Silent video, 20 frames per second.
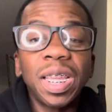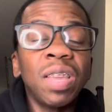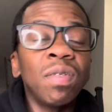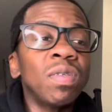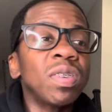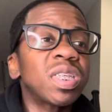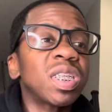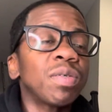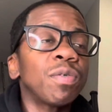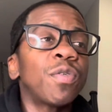
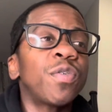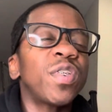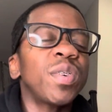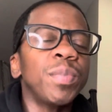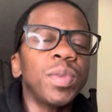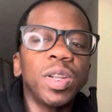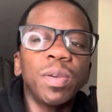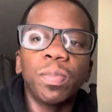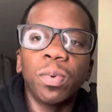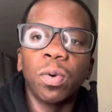Even some
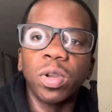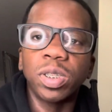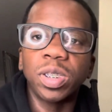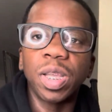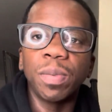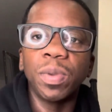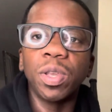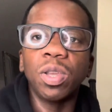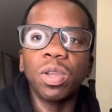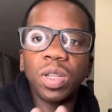feminine boys,
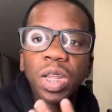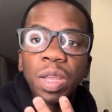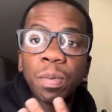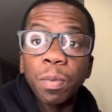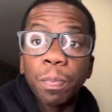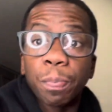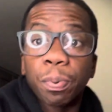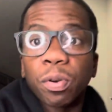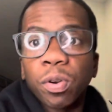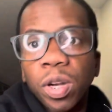they
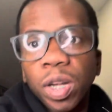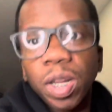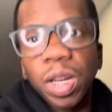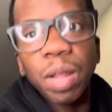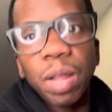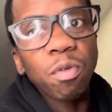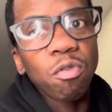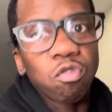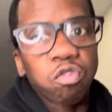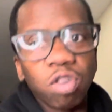be pretty. They
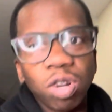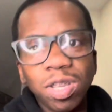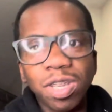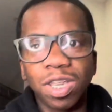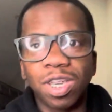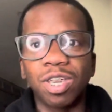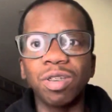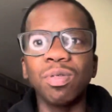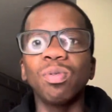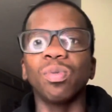be really
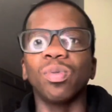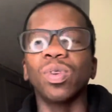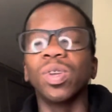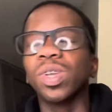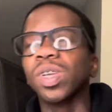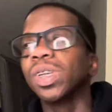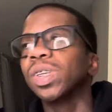cute.